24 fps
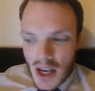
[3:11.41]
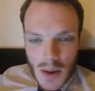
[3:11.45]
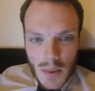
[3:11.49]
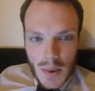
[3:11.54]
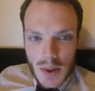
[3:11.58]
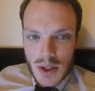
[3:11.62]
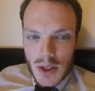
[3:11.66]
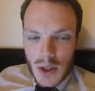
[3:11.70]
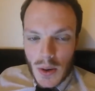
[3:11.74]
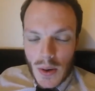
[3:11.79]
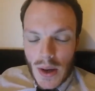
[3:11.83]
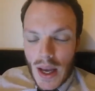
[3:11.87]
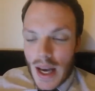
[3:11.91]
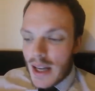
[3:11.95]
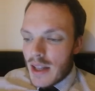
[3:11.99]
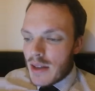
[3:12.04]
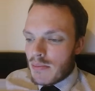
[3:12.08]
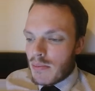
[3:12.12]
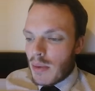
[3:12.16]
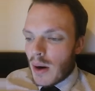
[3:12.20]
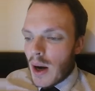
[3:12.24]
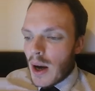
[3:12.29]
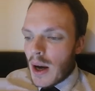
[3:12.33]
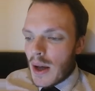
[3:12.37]
which
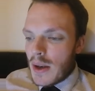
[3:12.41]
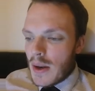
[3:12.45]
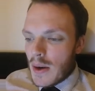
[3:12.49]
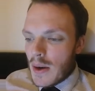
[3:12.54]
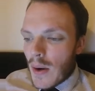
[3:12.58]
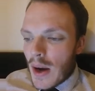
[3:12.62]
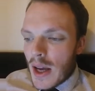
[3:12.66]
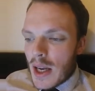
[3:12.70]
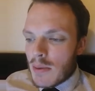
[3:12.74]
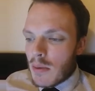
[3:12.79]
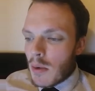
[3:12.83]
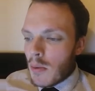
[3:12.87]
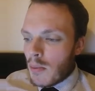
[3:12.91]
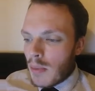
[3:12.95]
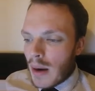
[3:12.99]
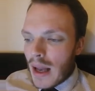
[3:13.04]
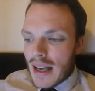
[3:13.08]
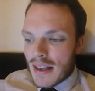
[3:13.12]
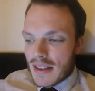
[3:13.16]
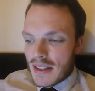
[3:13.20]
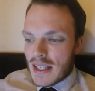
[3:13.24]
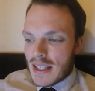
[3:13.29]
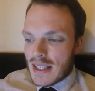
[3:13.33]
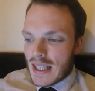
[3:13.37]
creates biodegradable
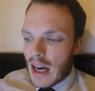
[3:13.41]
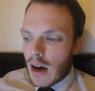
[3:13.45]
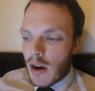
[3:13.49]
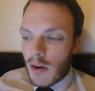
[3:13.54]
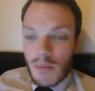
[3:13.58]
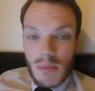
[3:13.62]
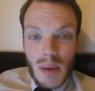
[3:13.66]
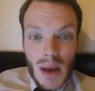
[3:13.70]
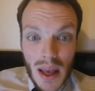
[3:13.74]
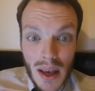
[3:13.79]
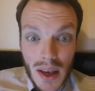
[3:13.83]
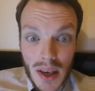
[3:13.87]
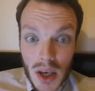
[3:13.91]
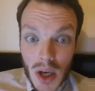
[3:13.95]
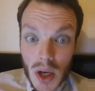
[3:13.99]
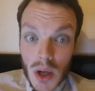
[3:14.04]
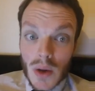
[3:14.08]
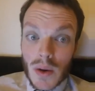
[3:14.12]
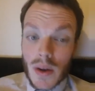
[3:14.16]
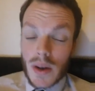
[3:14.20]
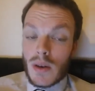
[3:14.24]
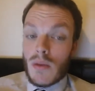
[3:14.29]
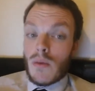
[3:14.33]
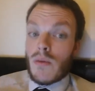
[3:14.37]
plastics out of pig
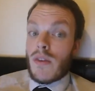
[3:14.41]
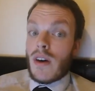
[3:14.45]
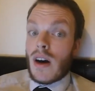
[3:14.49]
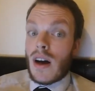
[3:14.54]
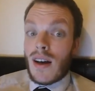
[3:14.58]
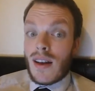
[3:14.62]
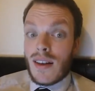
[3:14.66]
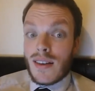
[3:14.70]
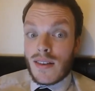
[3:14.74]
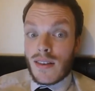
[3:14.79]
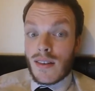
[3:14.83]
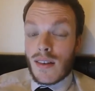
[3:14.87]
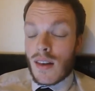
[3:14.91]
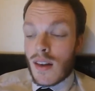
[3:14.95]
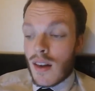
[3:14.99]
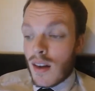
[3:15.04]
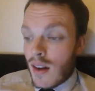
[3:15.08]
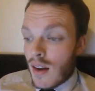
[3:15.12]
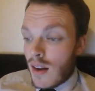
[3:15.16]
urine. What?